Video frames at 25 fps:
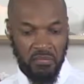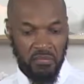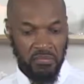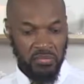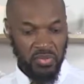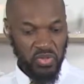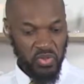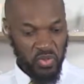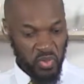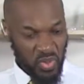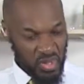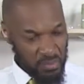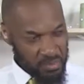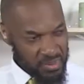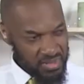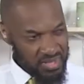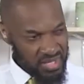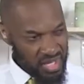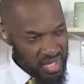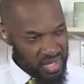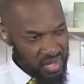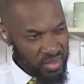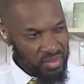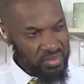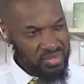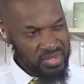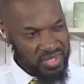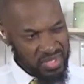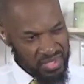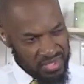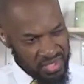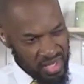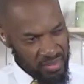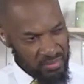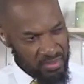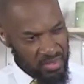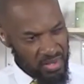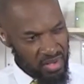sweet potatoes, these
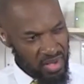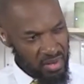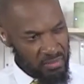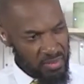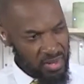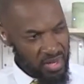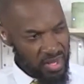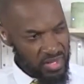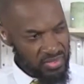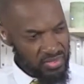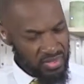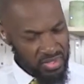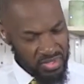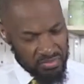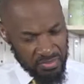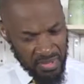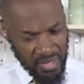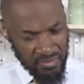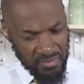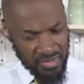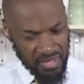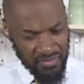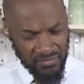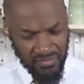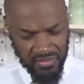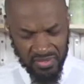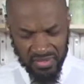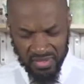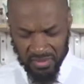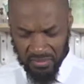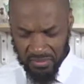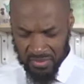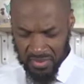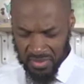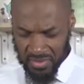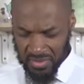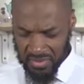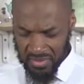type of carbohydrates, maybe even
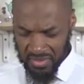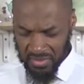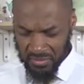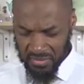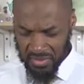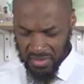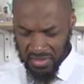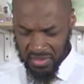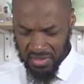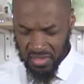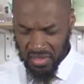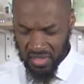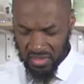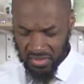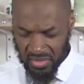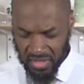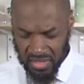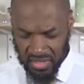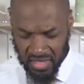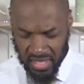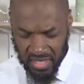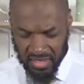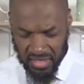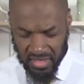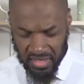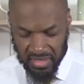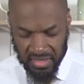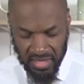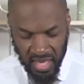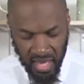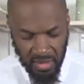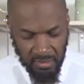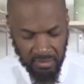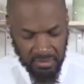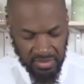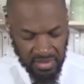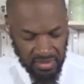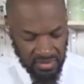some of your starches like your
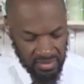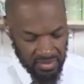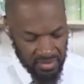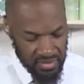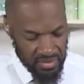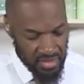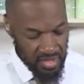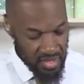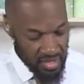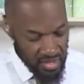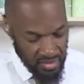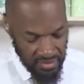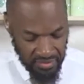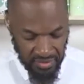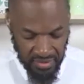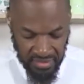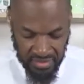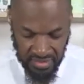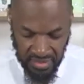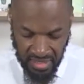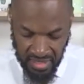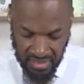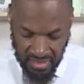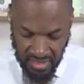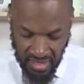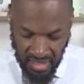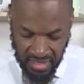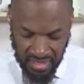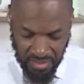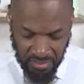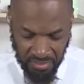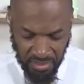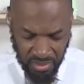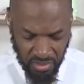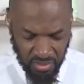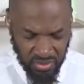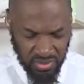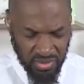yams and things like that, as
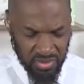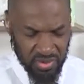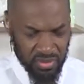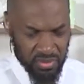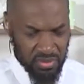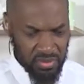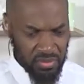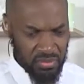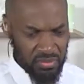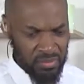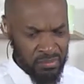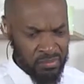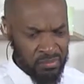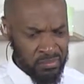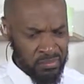opposed to